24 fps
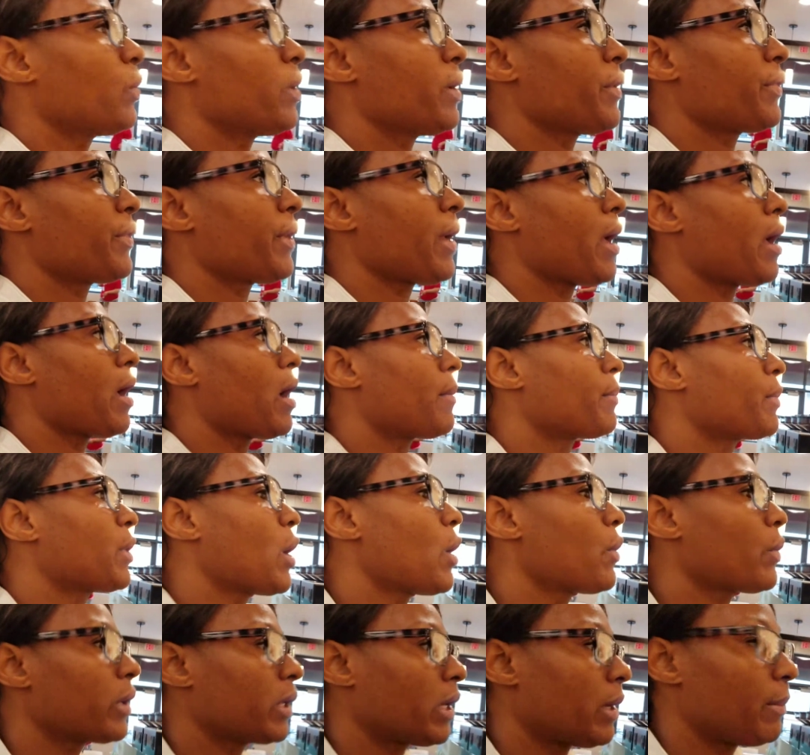with um,
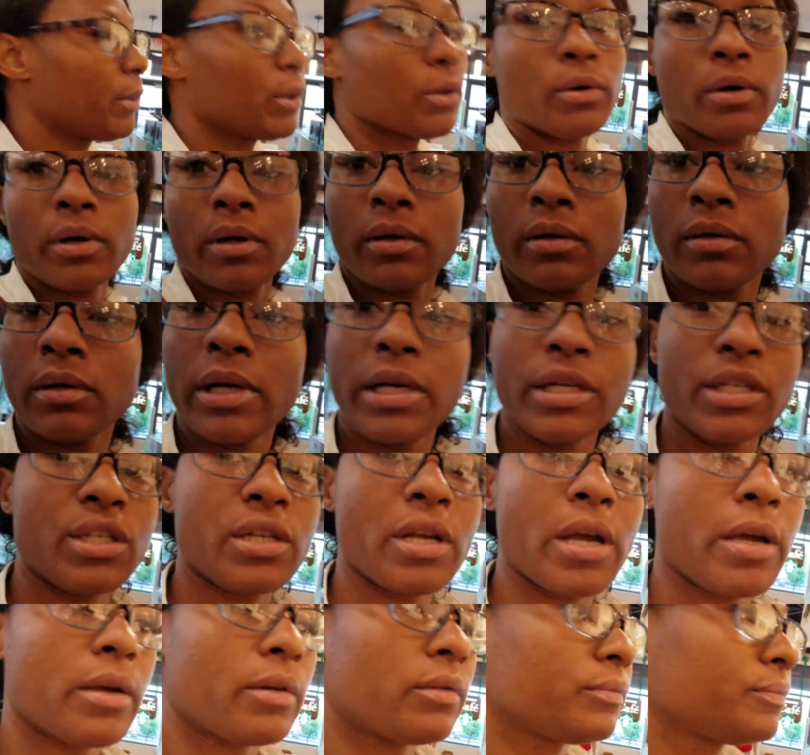coconut milk. Yes,
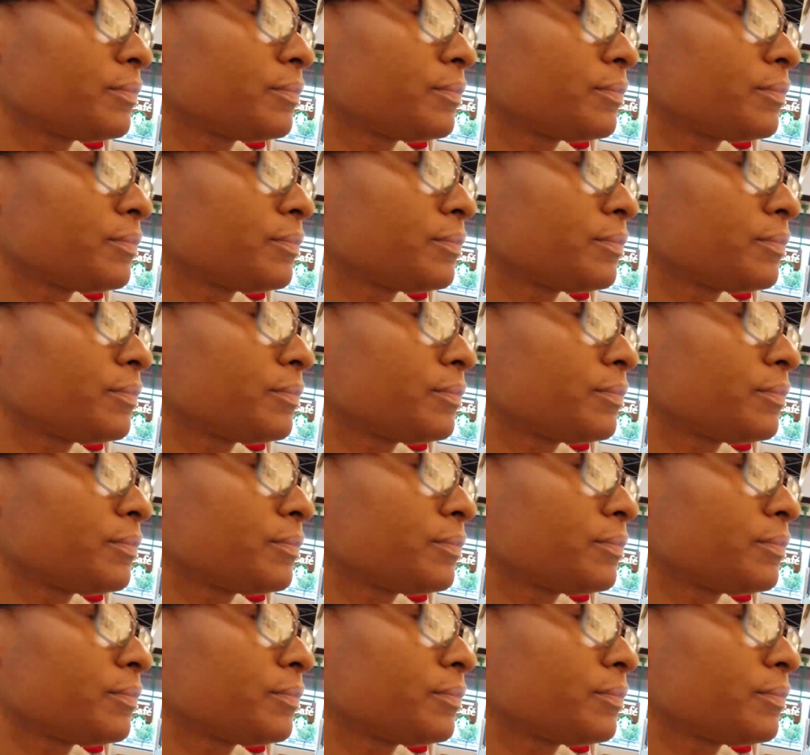child.